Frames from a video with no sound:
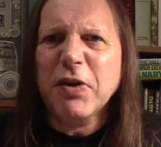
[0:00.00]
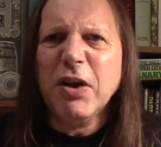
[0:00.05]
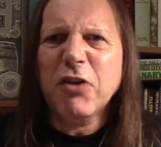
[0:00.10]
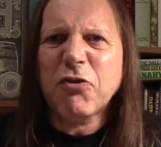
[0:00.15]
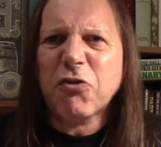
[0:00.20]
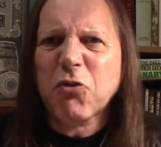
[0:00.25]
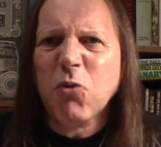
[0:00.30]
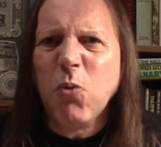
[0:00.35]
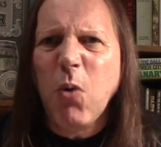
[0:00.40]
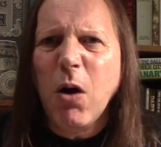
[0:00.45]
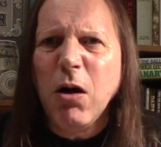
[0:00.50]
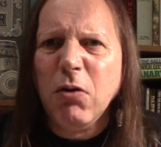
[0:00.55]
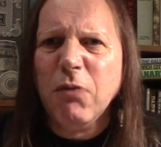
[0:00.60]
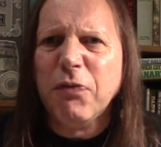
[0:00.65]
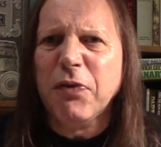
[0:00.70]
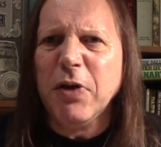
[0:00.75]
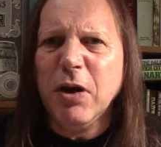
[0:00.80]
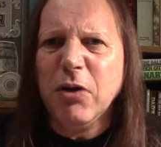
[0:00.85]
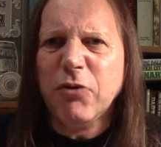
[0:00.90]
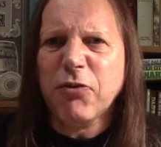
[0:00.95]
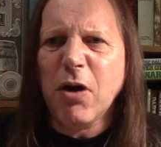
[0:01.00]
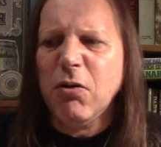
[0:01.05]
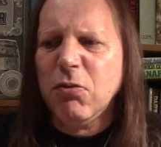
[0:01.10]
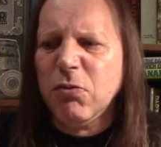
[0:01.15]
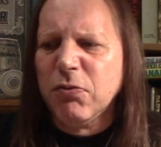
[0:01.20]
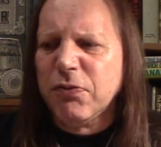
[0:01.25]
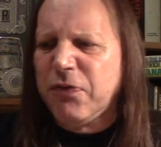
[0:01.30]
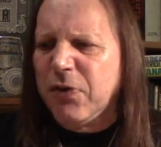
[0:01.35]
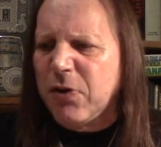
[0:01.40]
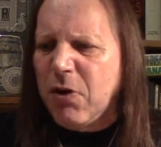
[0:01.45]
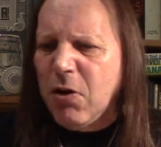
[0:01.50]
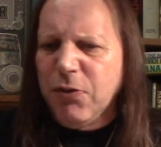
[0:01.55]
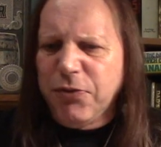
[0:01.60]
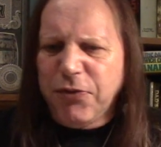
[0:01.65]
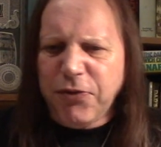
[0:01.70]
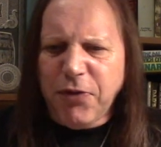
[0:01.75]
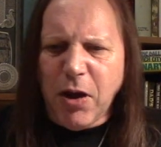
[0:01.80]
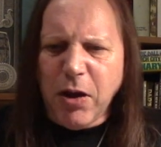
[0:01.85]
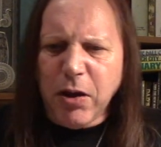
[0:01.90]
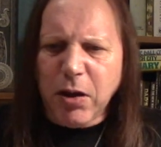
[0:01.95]
and it's 12 years old, for
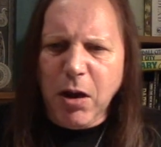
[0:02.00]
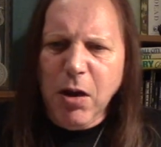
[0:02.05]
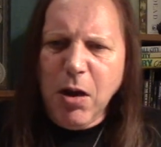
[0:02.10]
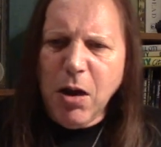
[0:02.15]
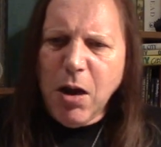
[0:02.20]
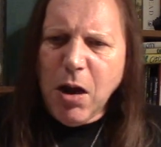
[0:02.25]
God's sake.